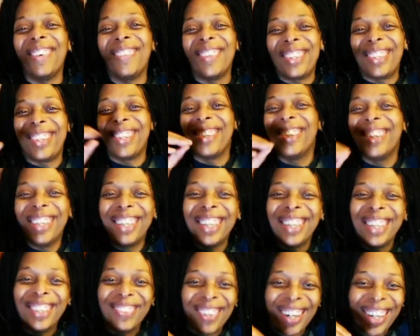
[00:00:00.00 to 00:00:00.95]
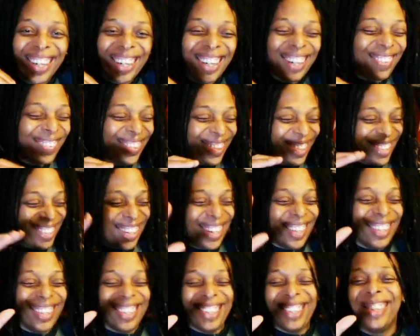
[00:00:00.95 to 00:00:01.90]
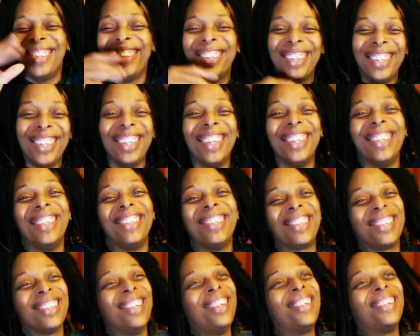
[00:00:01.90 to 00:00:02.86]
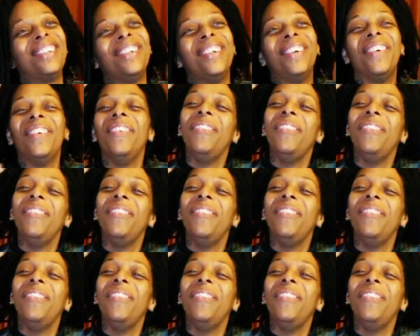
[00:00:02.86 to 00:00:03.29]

I was doing it right. I was trying to do it in the show.